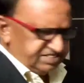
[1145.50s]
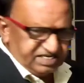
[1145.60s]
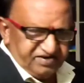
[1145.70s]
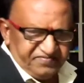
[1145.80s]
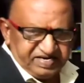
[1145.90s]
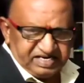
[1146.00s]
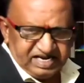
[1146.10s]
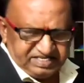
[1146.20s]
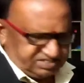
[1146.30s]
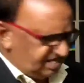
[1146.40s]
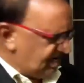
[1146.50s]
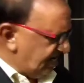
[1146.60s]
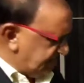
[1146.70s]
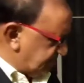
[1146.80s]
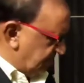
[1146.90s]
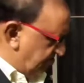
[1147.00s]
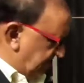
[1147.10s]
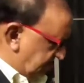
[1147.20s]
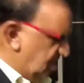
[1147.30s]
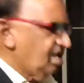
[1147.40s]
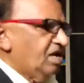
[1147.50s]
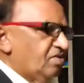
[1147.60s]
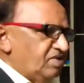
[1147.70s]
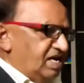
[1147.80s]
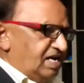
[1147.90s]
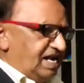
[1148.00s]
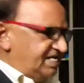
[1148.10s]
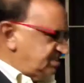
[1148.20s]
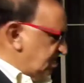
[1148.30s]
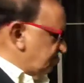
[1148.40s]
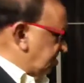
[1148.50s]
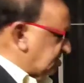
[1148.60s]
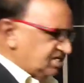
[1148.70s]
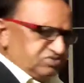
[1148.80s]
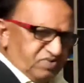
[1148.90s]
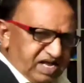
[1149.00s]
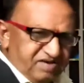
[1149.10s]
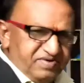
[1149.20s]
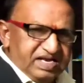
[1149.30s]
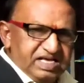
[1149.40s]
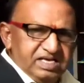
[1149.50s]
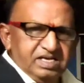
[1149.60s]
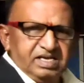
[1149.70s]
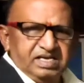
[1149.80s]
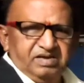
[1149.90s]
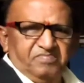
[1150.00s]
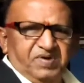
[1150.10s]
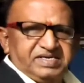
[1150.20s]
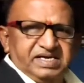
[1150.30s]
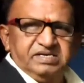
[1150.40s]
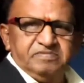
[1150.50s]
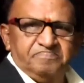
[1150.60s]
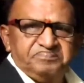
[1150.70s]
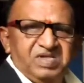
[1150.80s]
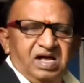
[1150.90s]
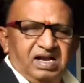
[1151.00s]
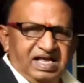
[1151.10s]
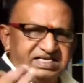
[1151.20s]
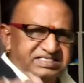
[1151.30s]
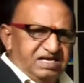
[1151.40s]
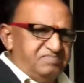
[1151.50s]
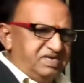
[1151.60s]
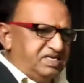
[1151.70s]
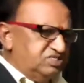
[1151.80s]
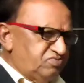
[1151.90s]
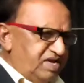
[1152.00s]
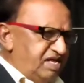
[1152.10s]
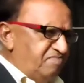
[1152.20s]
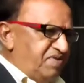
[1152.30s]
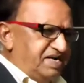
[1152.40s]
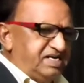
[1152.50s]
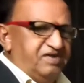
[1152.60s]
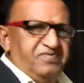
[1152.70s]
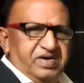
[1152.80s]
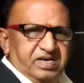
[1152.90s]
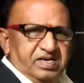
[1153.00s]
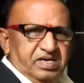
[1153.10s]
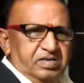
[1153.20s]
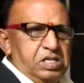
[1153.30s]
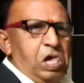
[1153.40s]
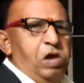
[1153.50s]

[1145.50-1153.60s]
has a definite length, a line segment. Where line segment is very, very important. Line segment is very important for